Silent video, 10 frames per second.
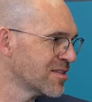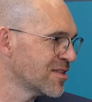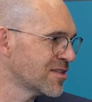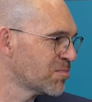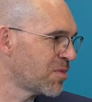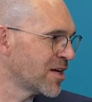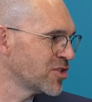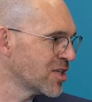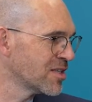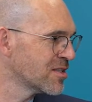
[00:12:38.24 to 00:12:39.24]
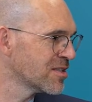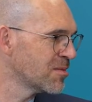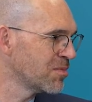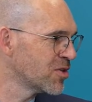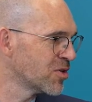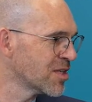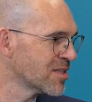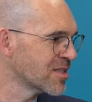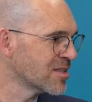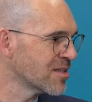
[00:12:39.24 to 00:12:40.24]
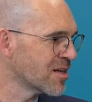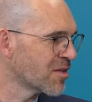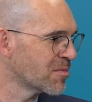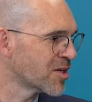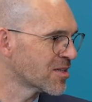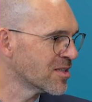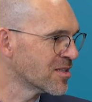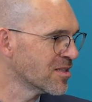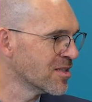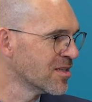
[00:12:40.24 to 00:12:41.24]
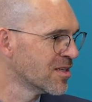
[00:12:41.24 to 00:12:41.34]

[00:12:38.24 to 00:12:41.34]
these supply chains simply don't exist in other markets. Huh?